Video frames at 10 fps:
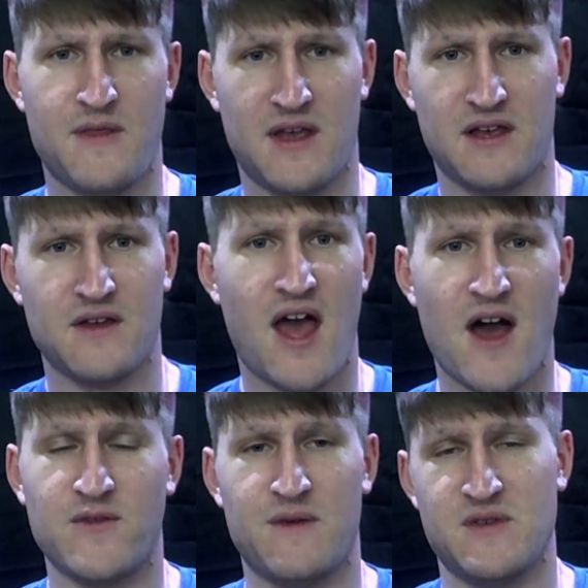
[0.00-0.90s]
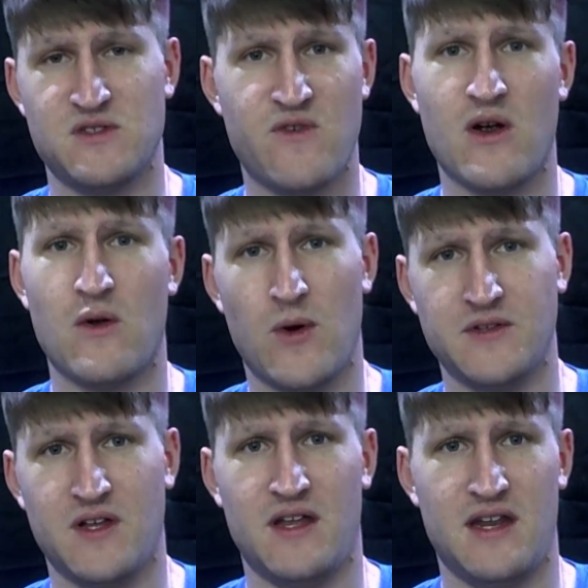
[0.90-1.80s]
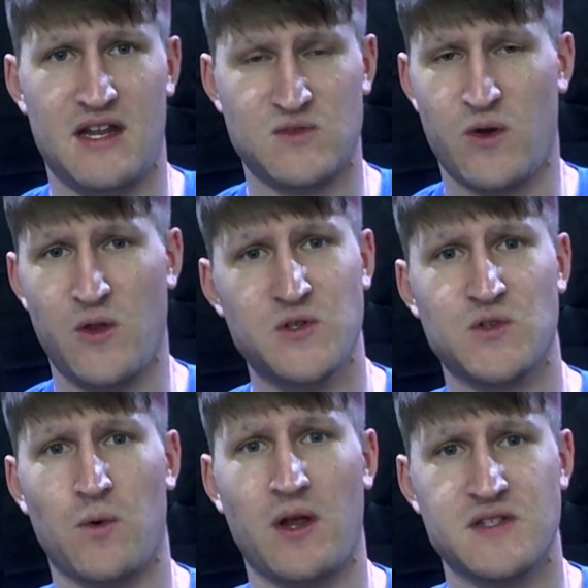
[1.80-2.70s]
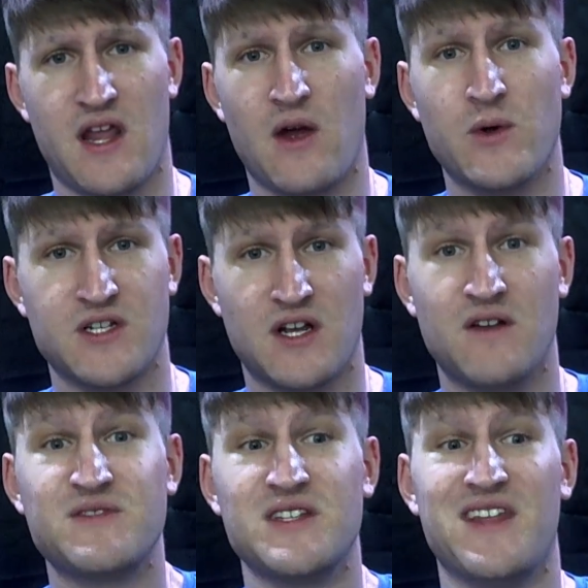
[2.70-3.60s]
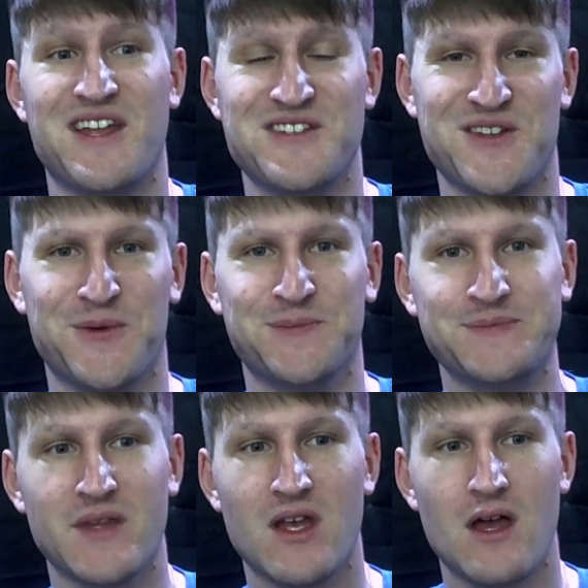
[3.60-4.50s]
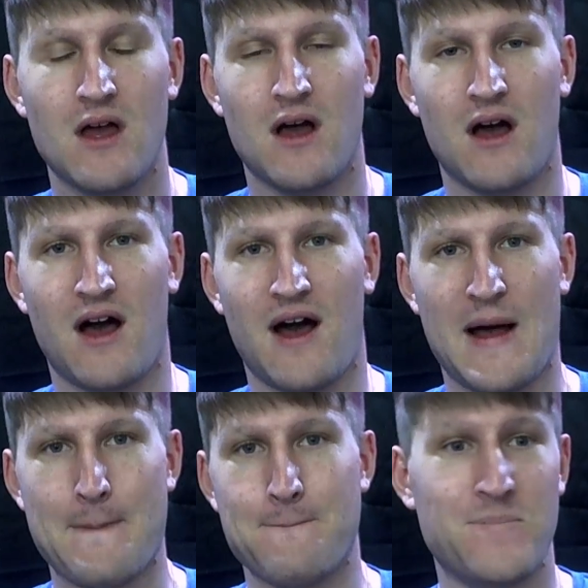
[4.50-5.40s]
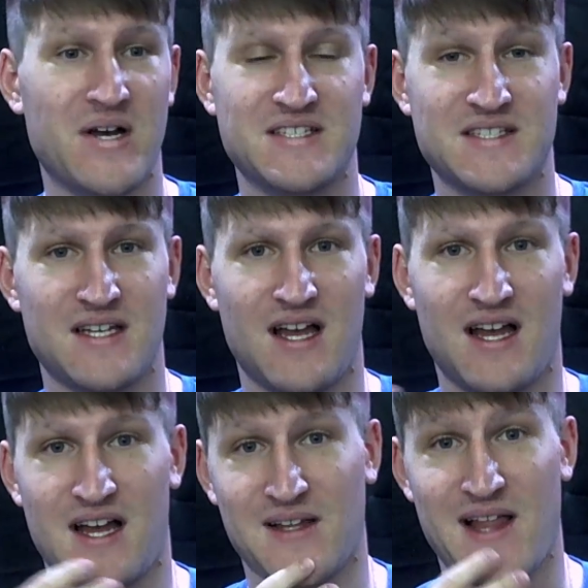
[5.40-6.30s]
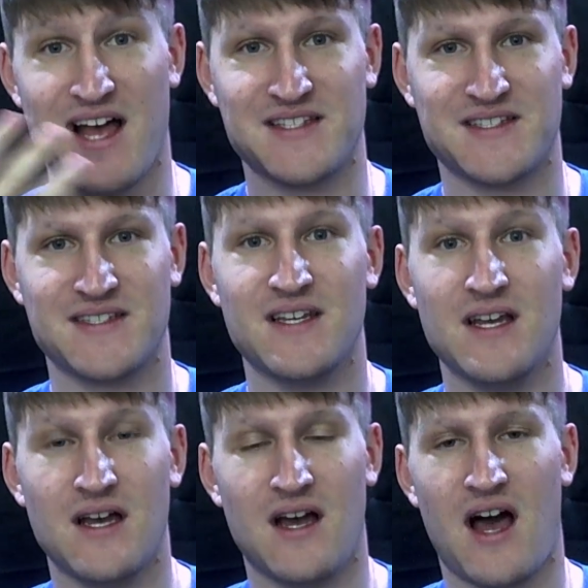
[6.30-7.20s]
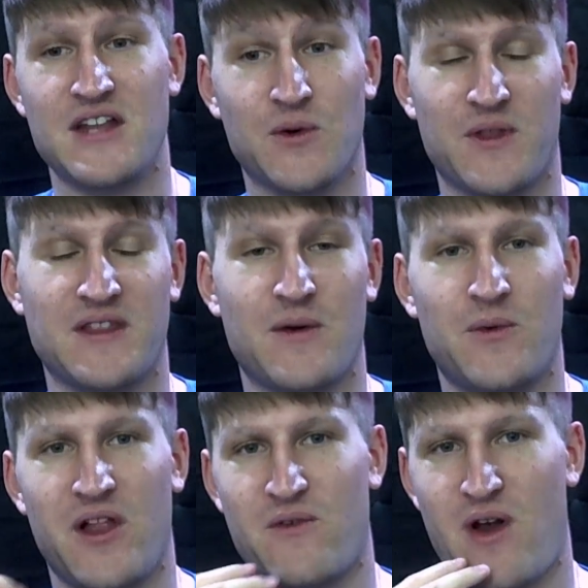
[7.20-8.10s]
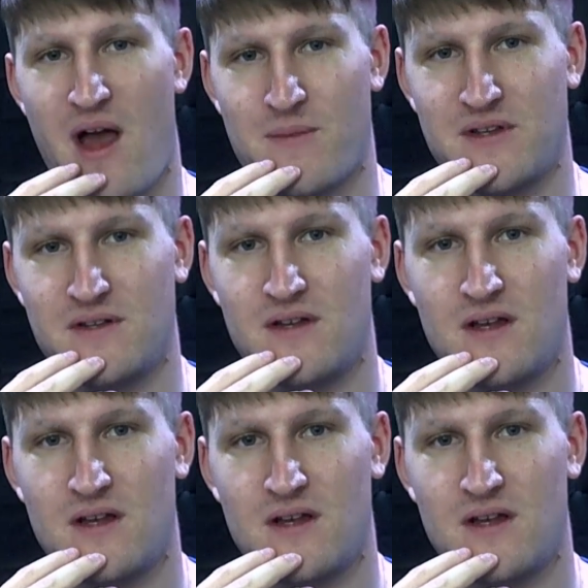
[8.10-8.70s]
think Half-Life is very well done, and it's one of those stories that I wish I could have seen the end to. But alas, I don't think that will ever happen.